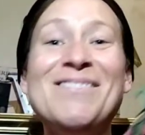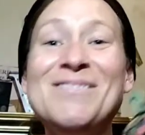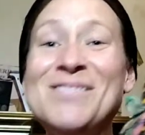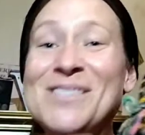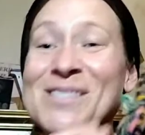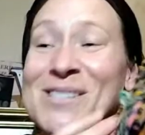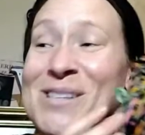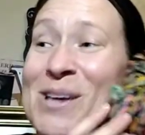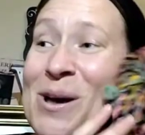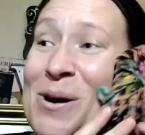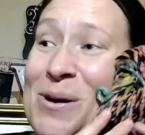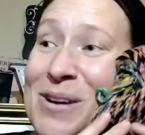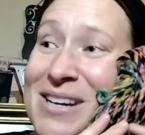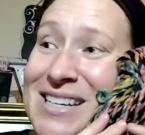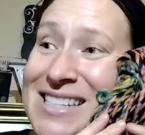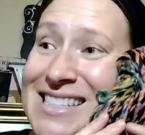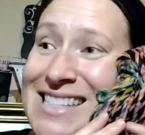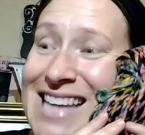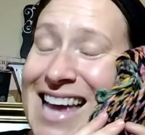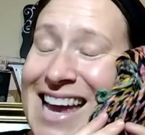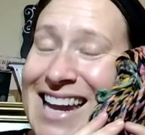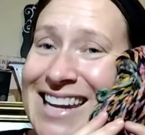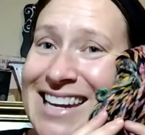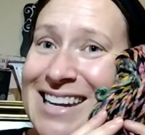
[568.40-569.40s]
So
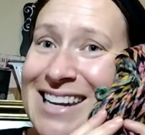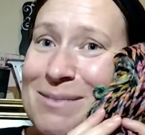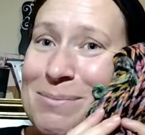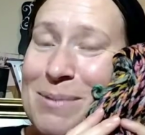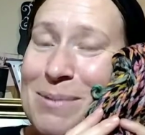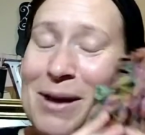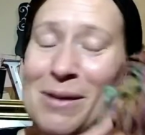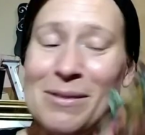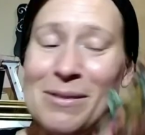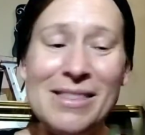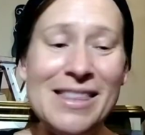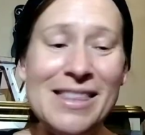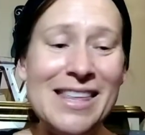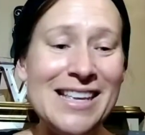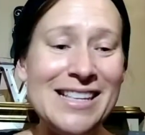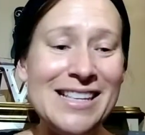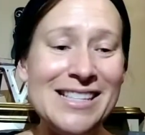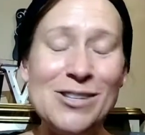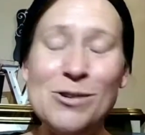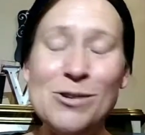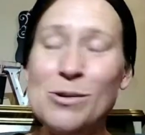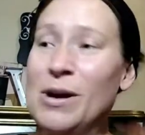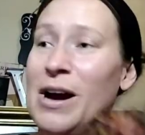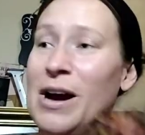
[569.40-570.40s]
excited about
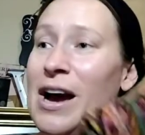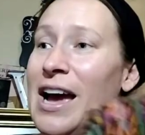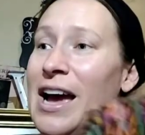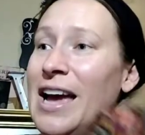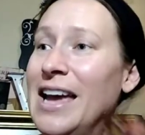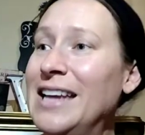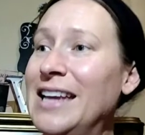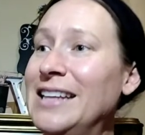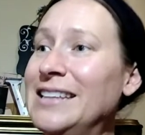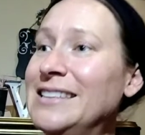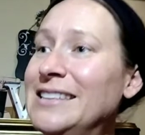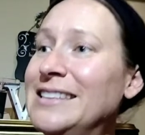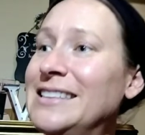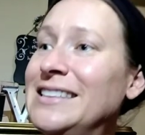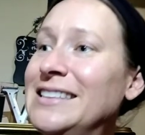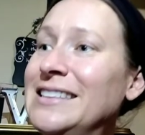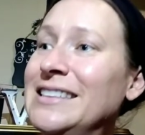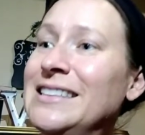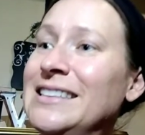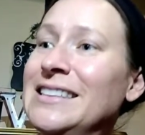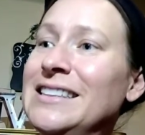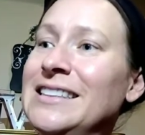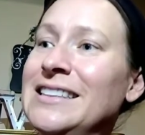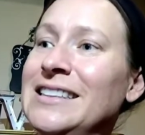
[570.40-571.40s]
this, you guys.